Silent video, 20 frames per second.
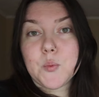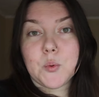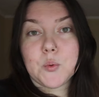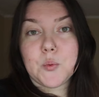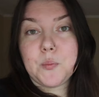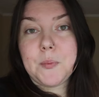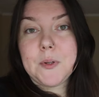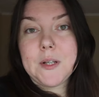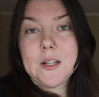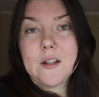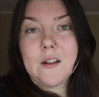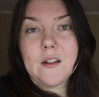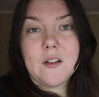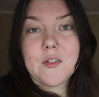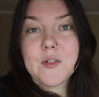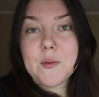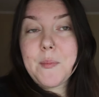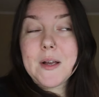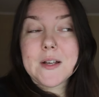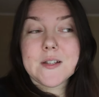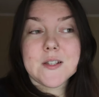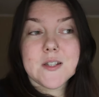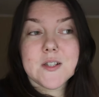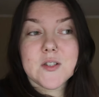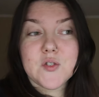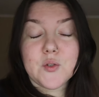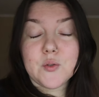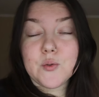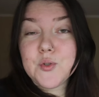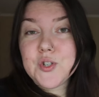would be the best
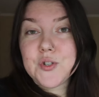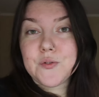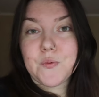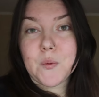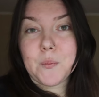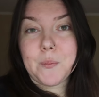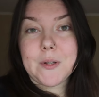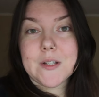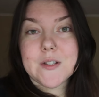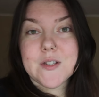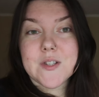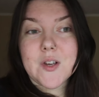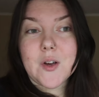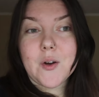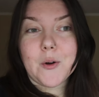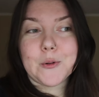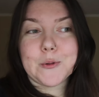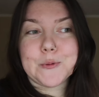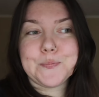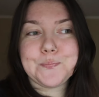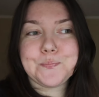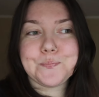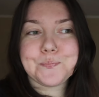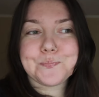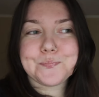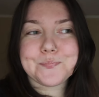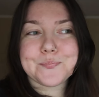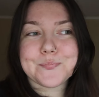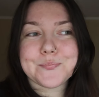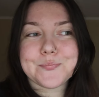solution for me. So
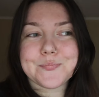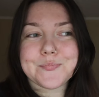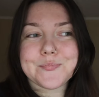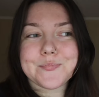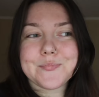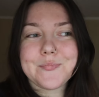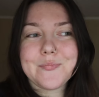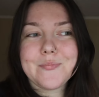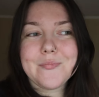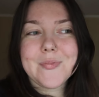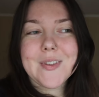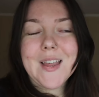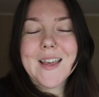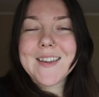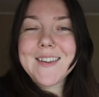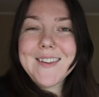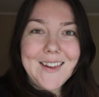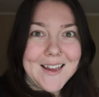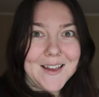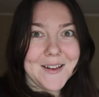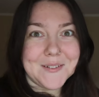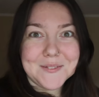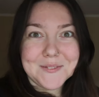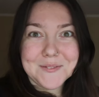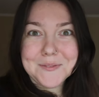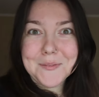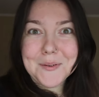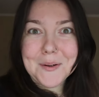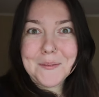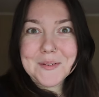yeah,
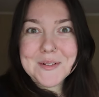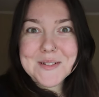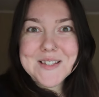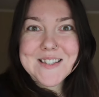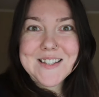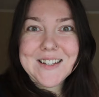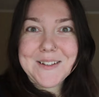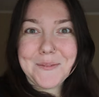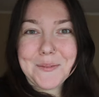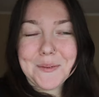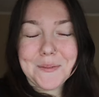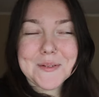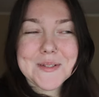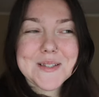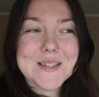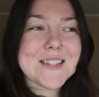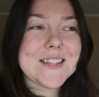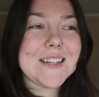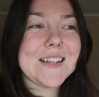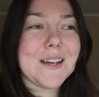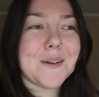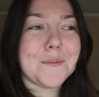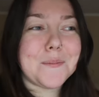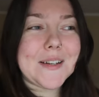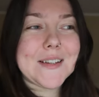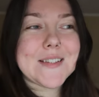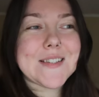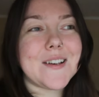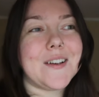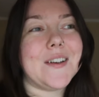we will see, we will see. I'm
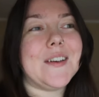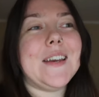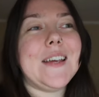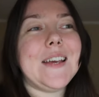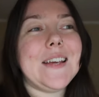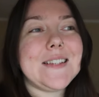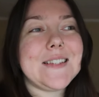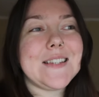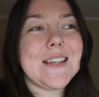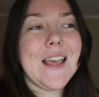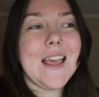excited.